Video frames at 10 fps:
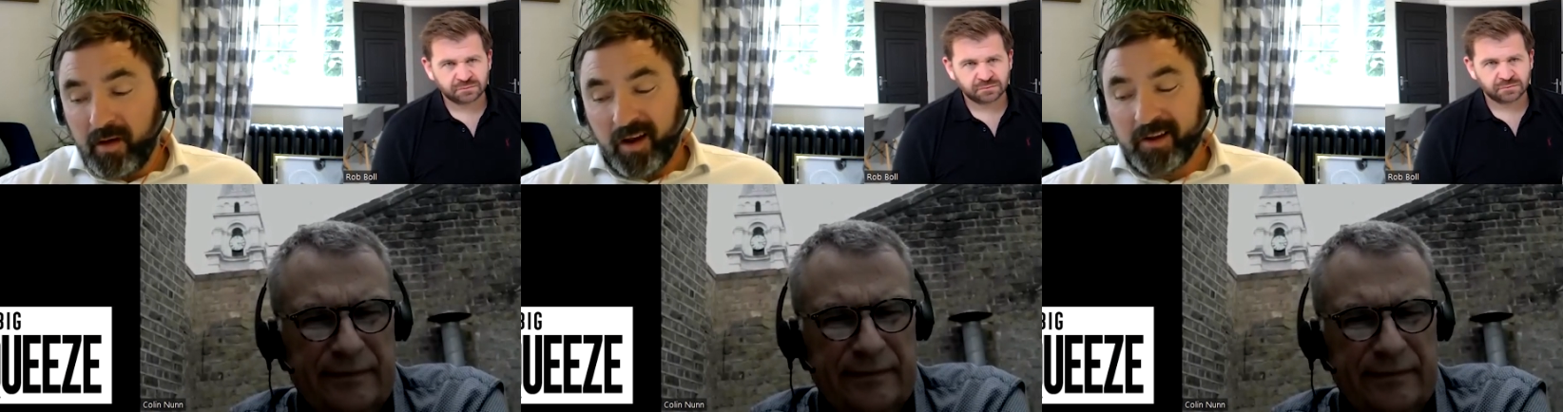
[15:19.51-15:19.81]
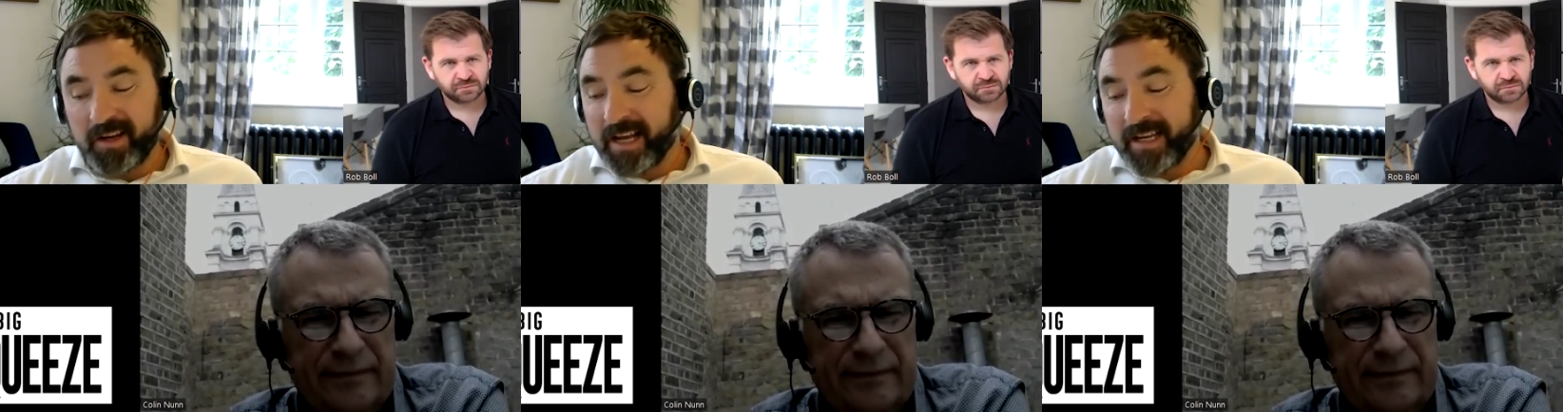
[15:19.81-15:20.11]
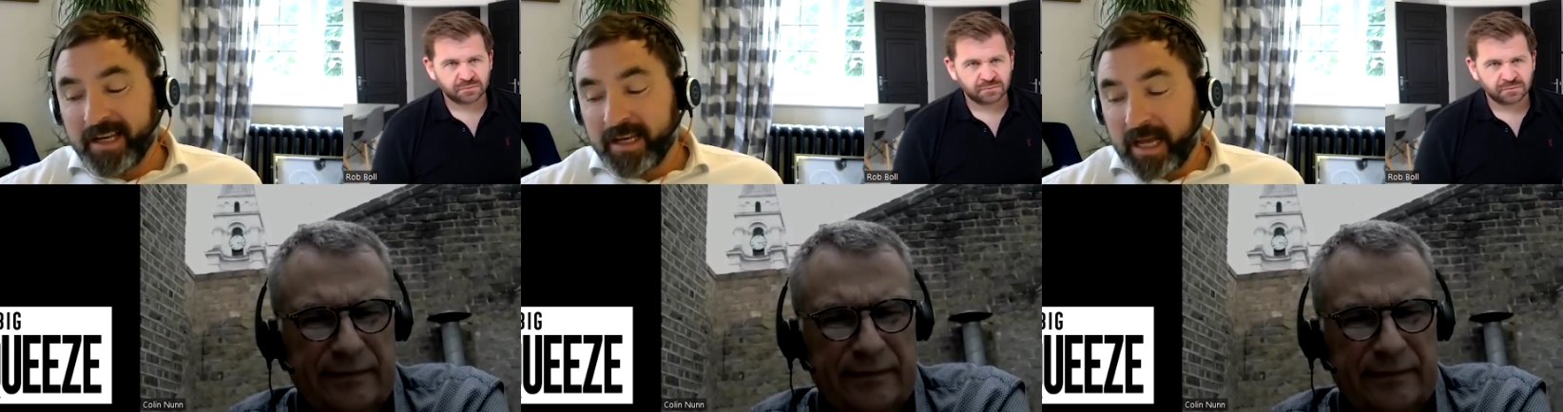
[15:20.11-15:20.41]
Speaker 1: I could add
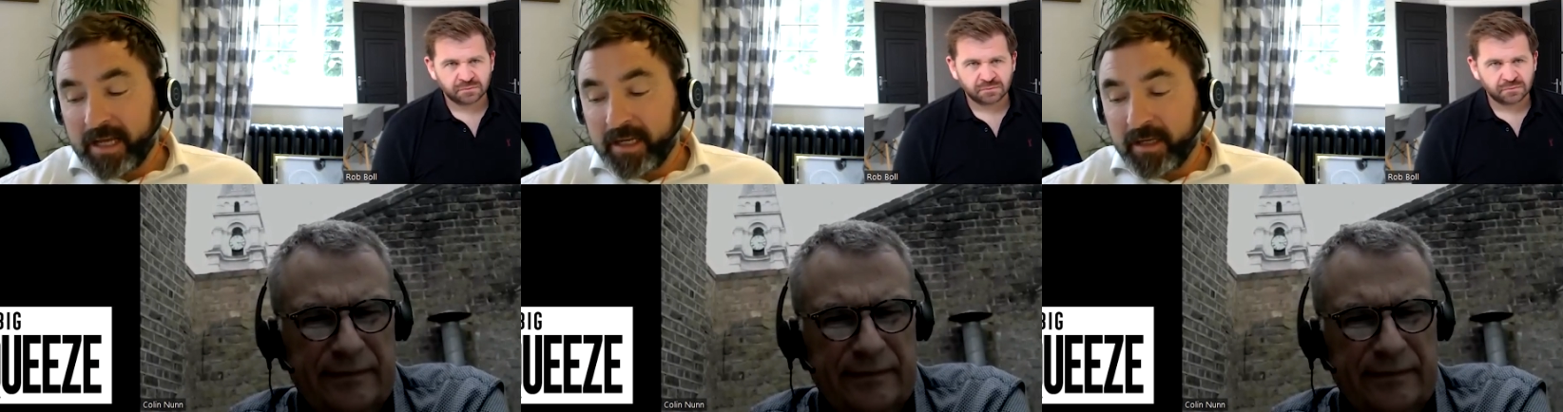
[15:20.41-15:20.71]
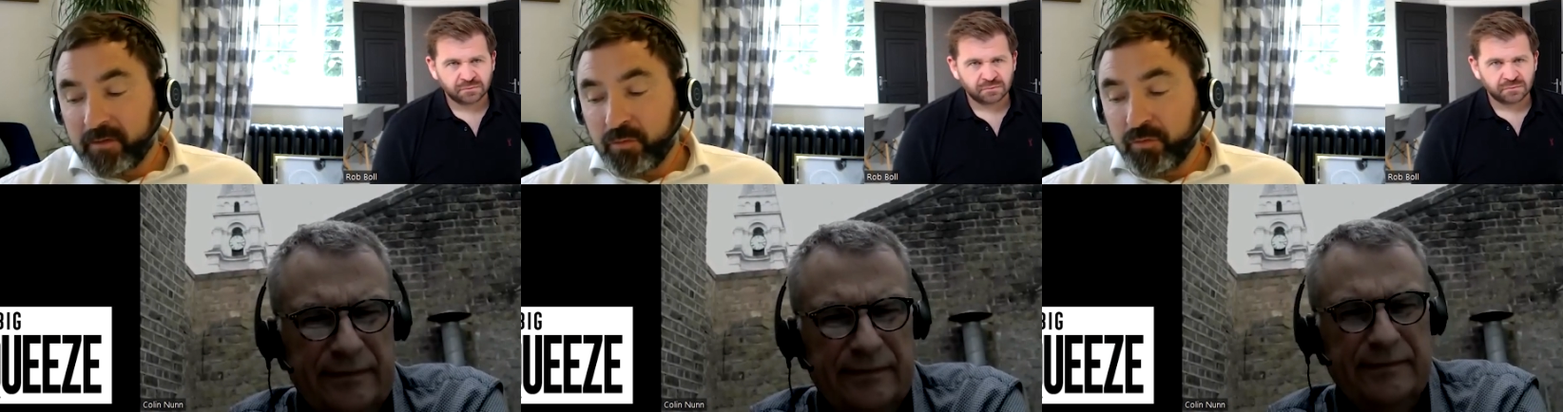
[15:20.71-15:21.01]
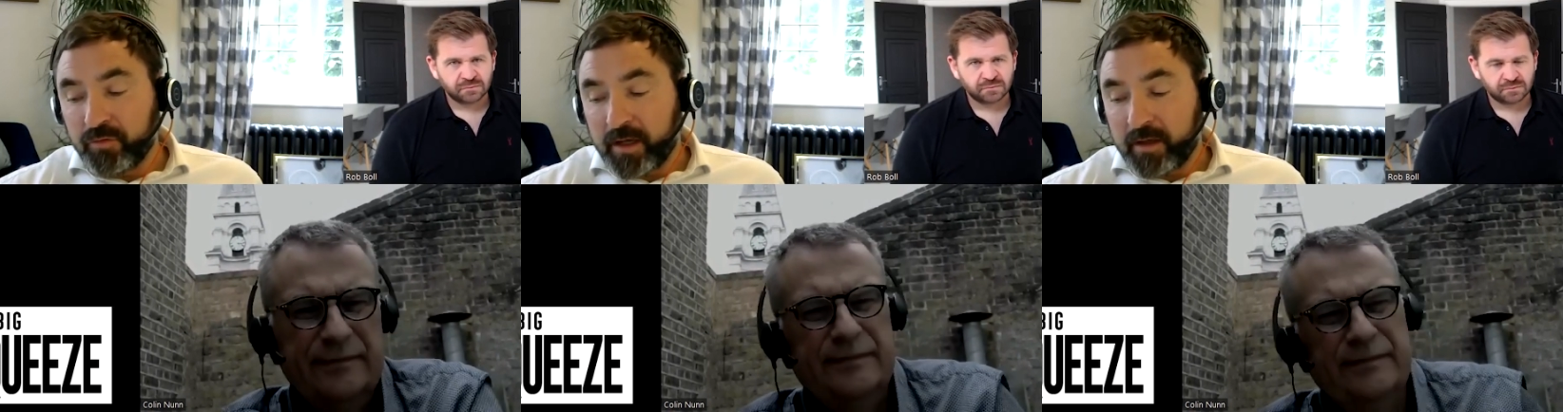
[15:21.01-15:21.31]
in adding a tool
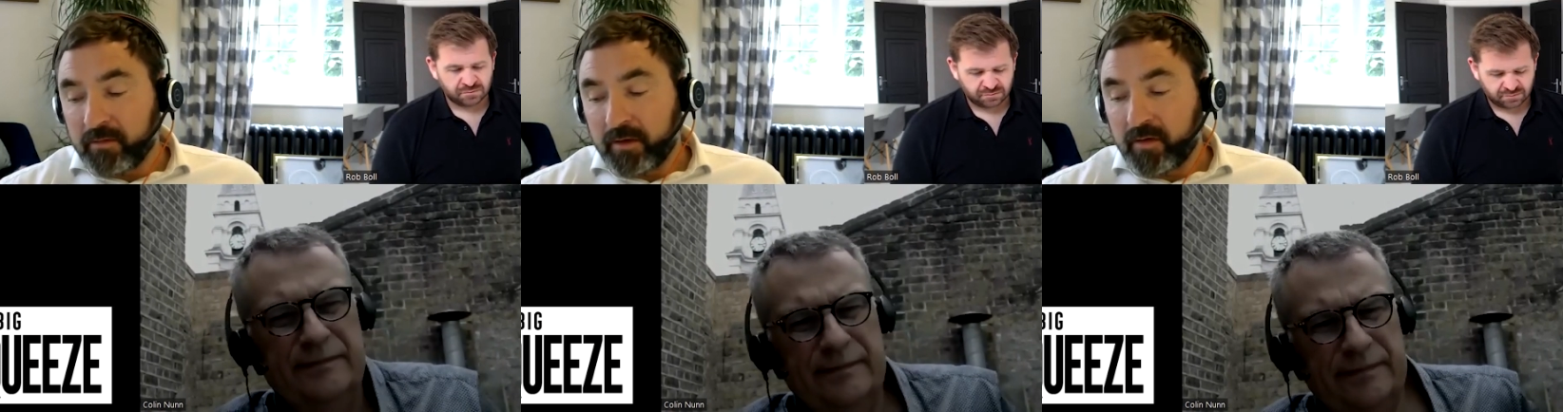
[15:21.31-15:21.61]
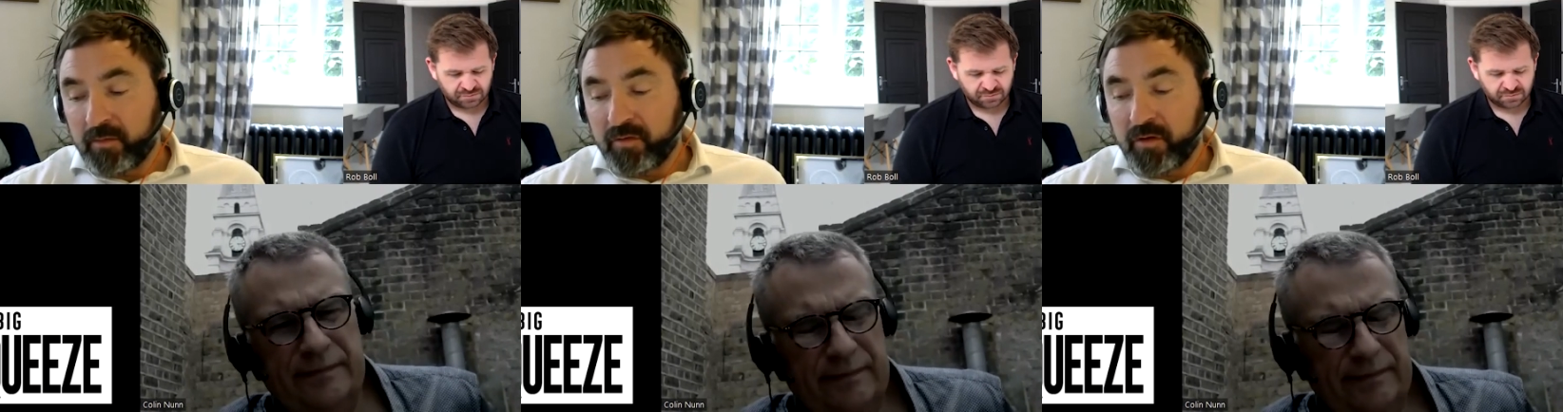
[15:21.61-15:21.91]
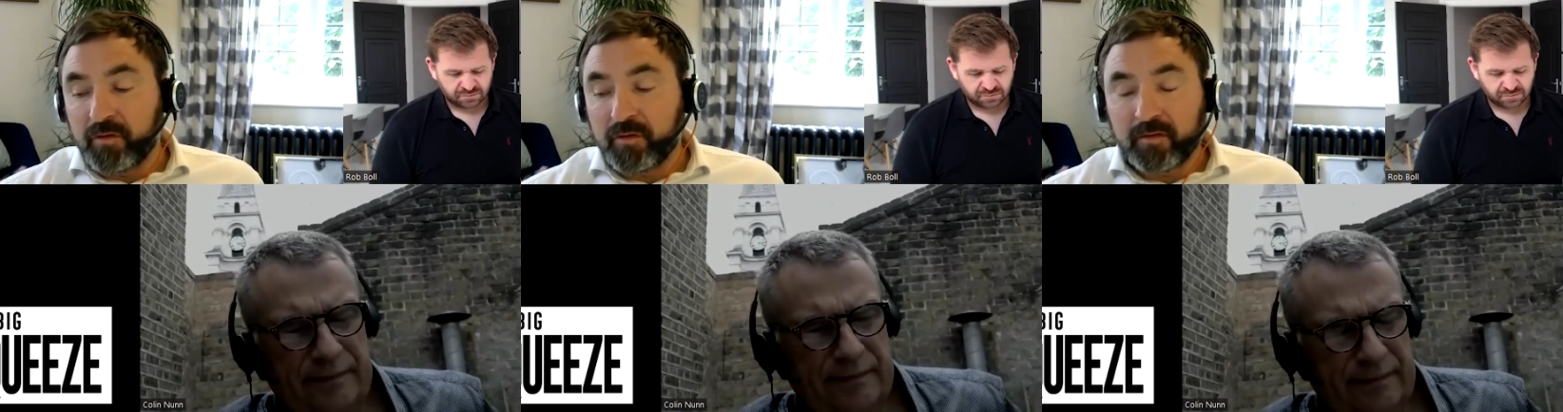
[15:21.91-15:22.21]
set in terms of
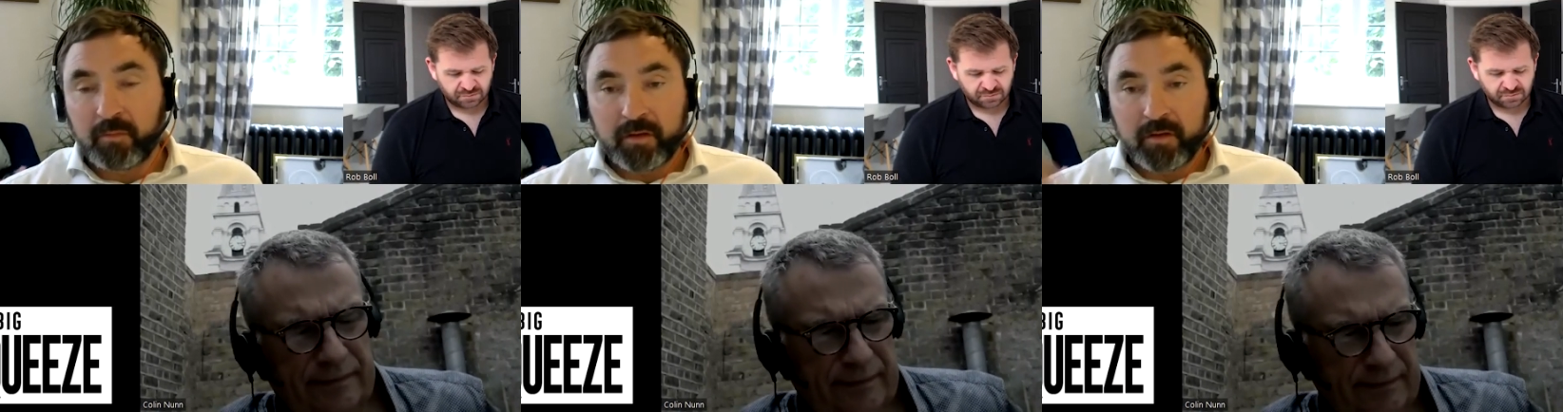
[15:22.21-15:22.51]
using something